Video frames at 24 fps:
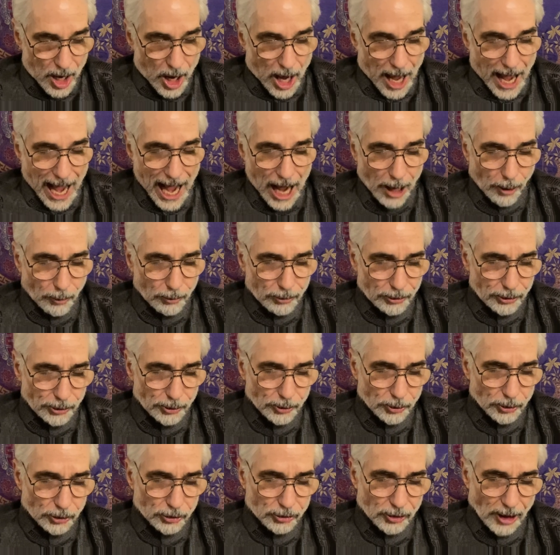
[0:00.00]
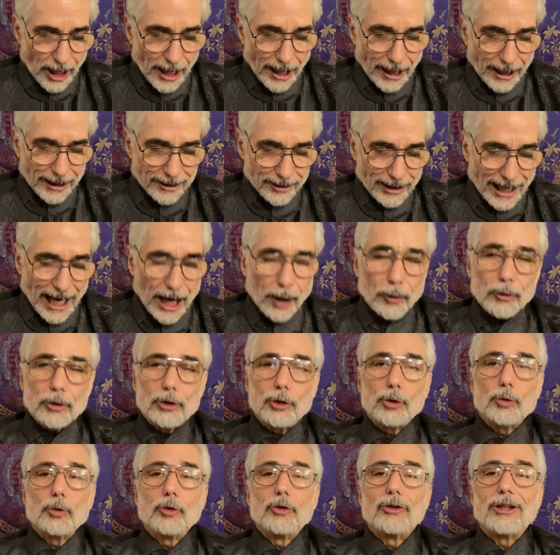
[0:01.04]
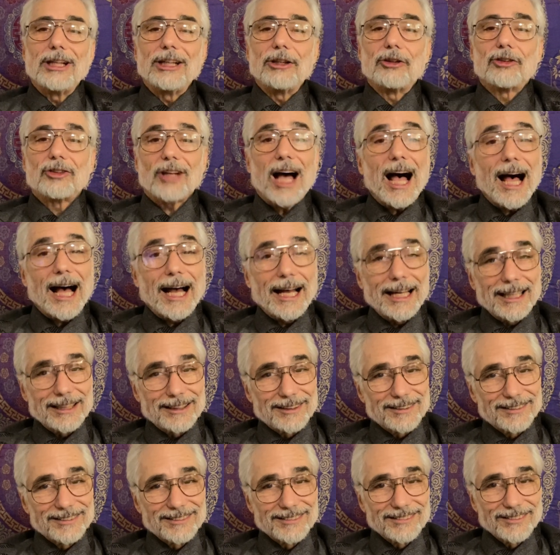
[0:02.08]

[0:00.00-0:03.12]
How do you decide